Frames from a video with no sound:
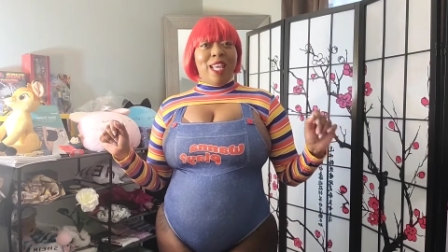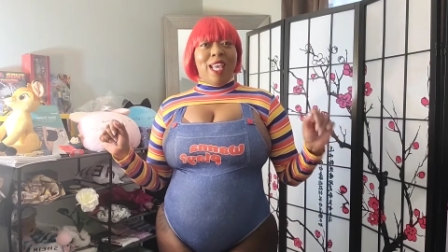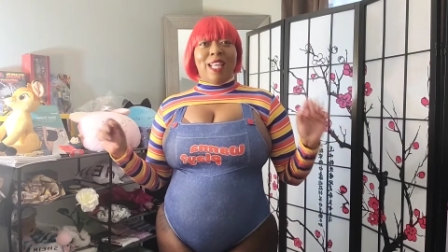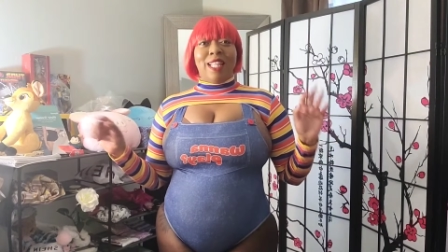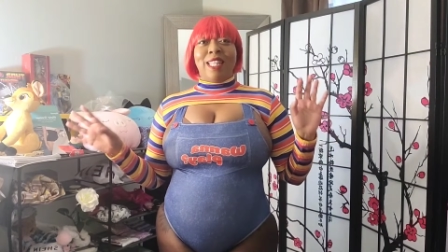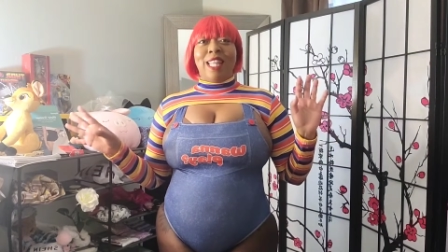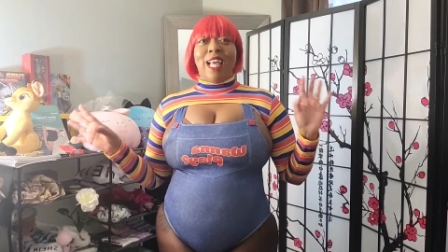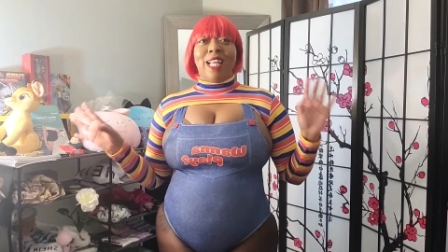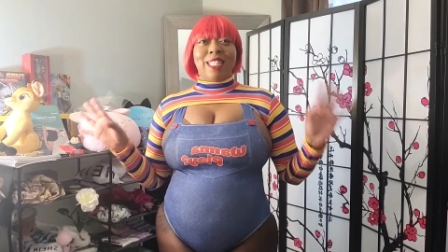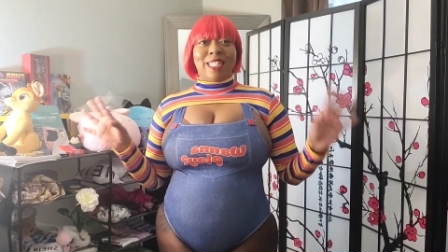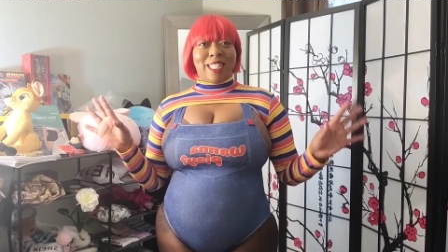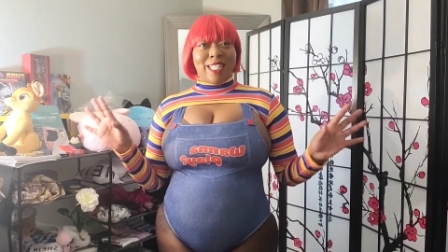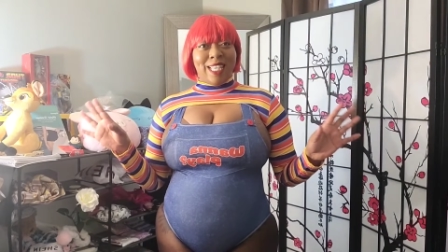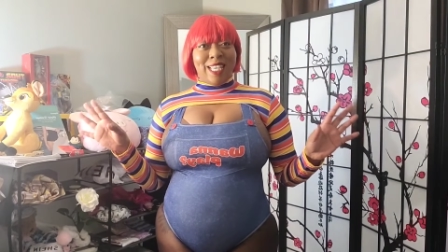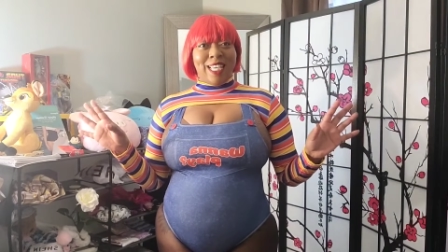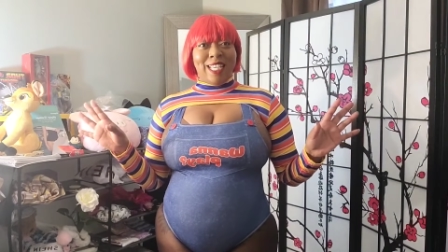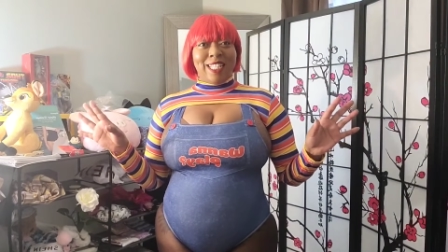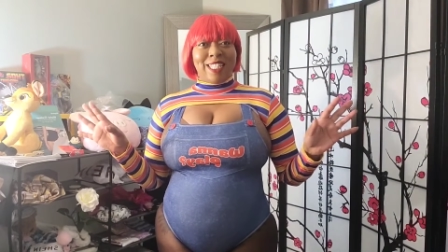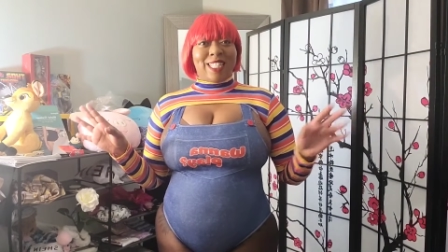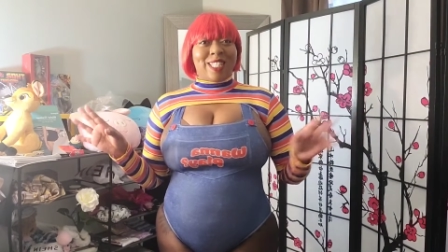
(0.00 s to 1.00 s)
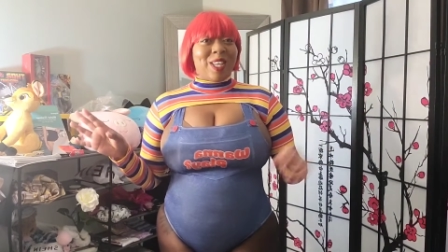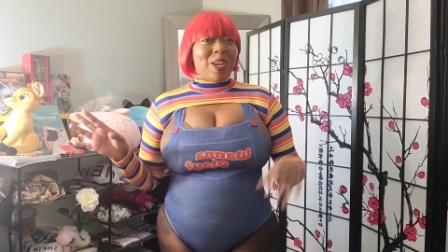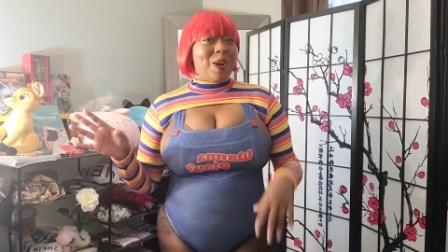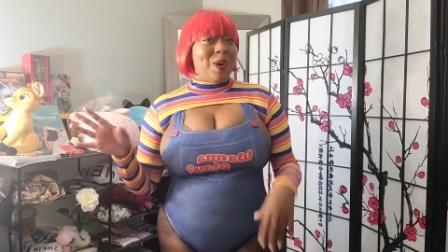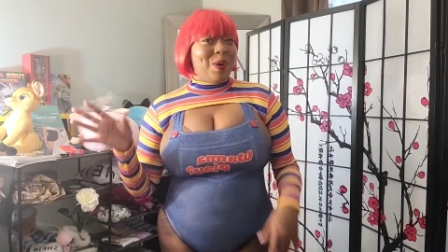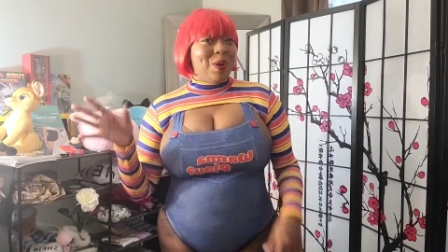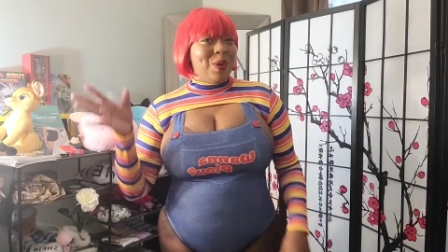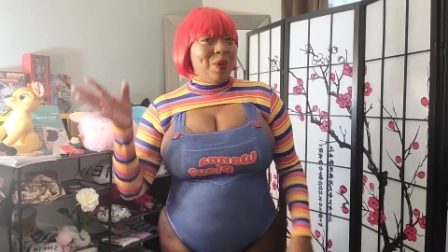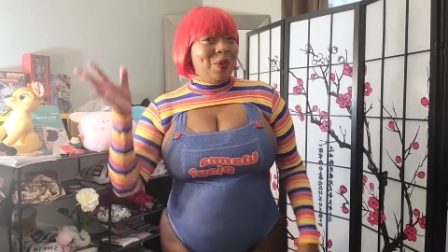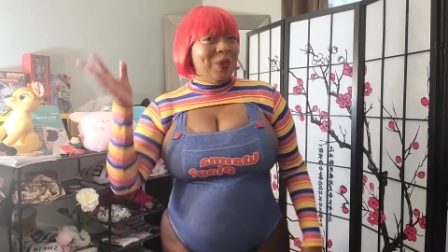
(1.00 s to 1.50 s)
and that's it.
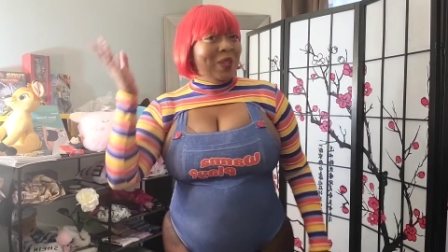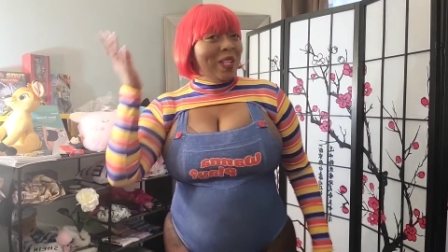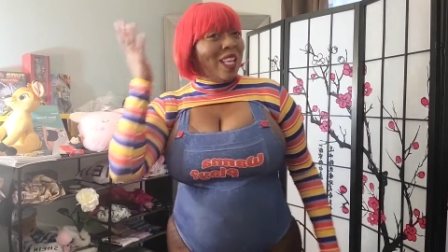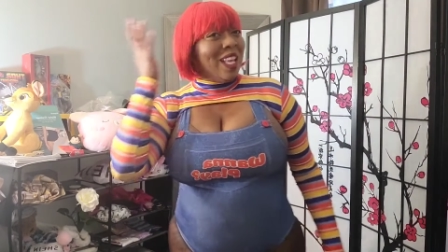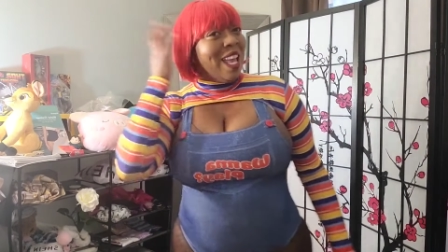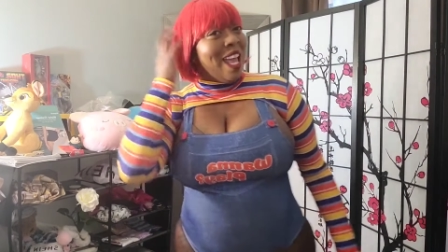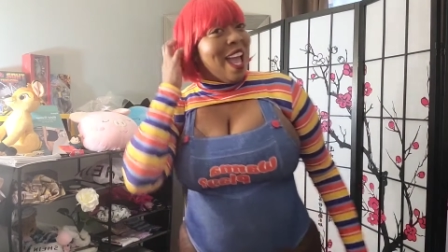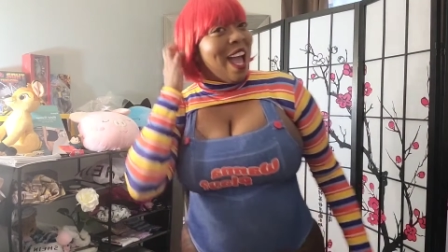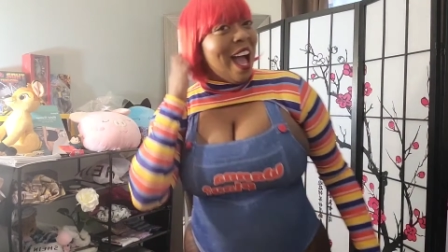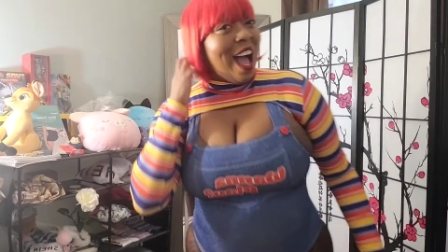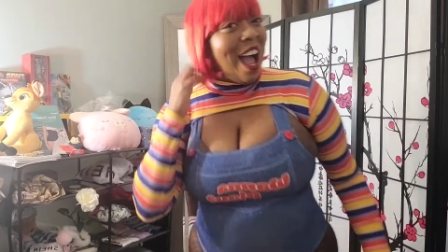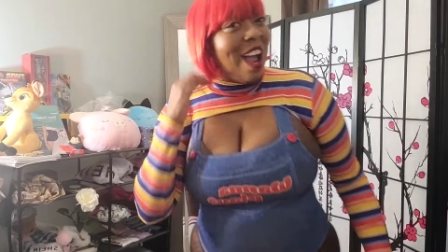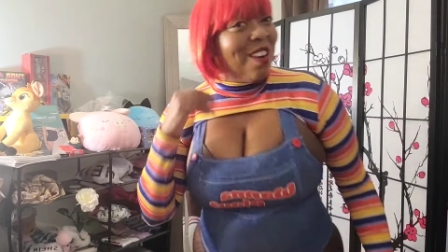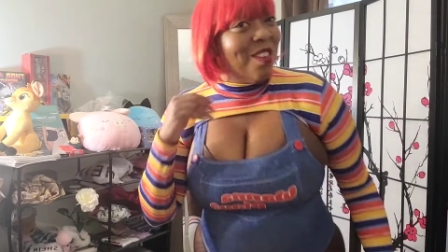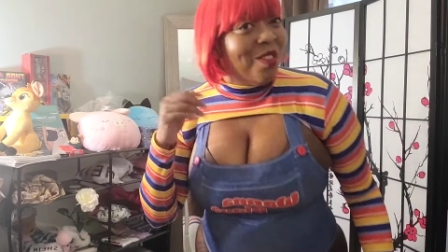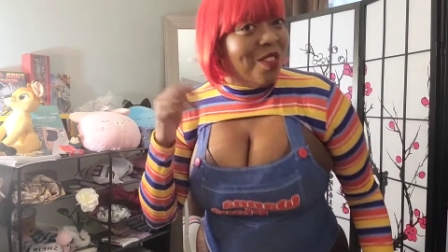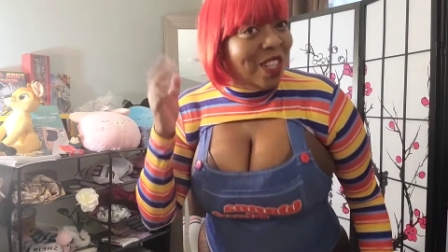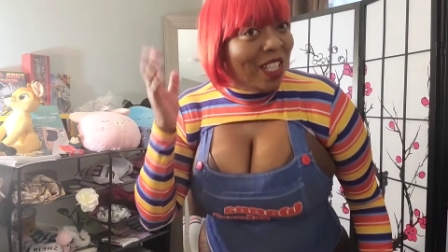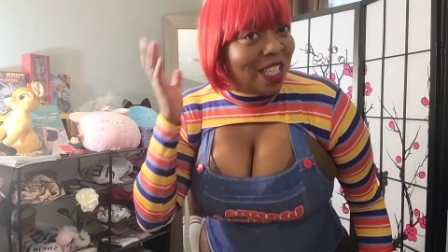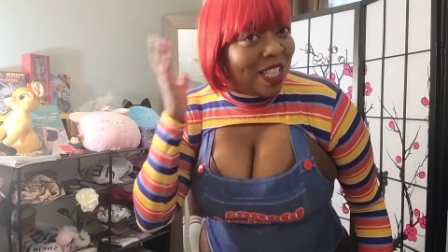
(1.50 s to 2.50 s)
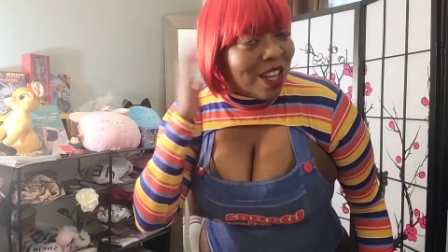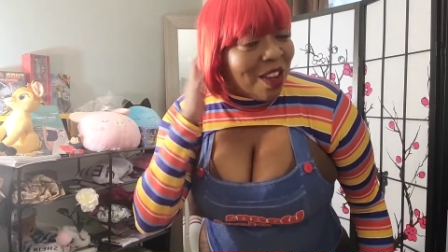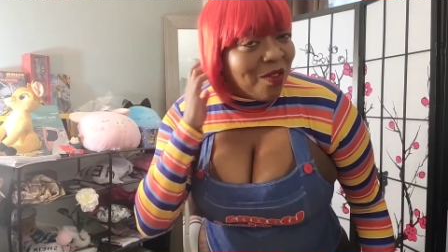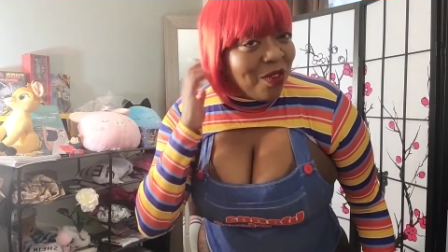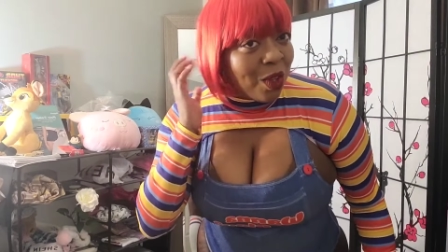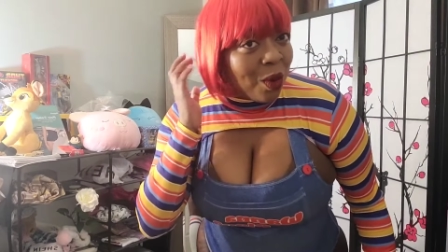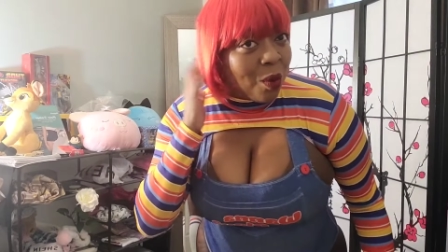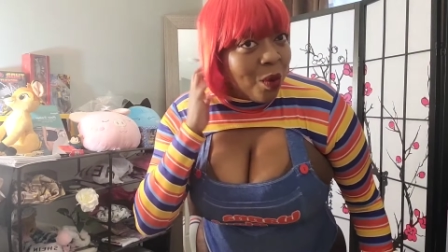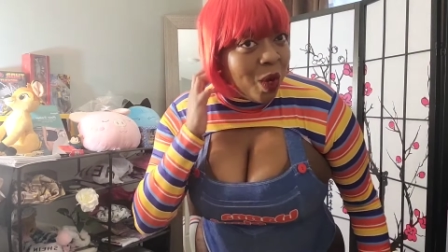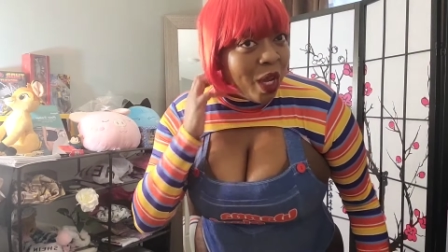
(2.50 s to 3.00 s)
So I really
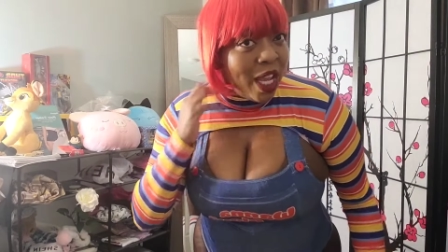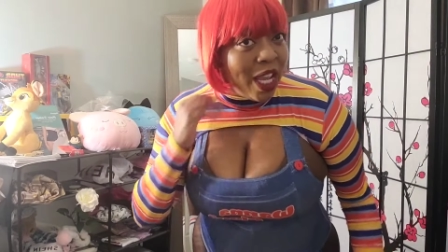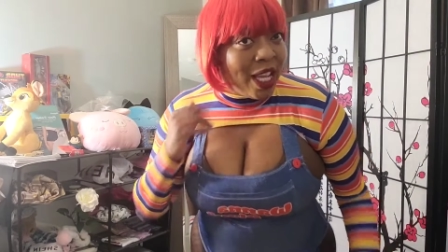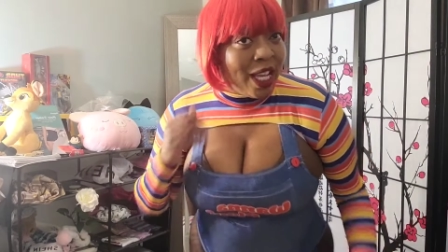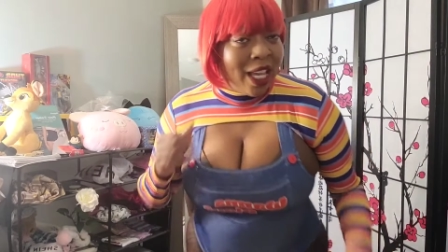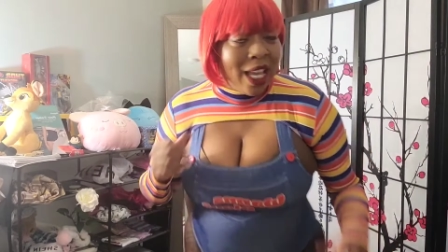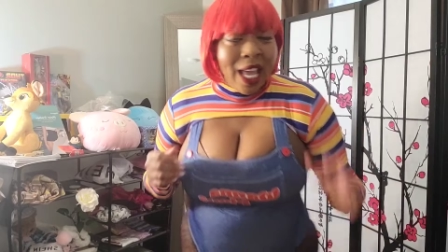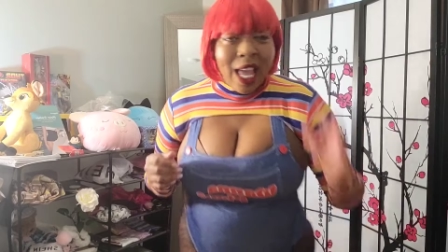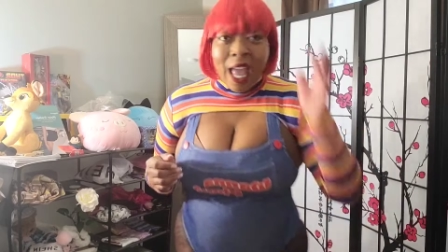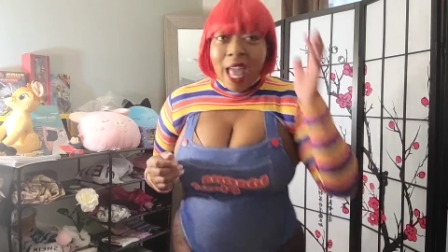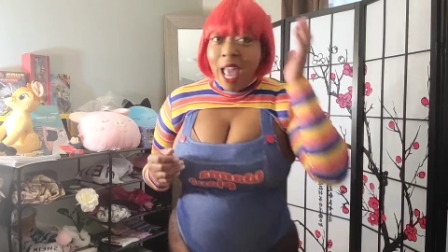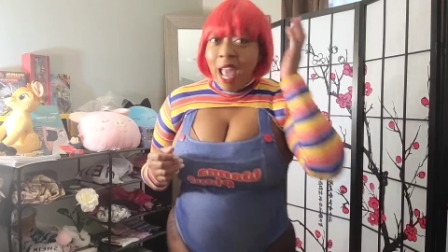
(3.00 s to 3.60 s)
love the wig.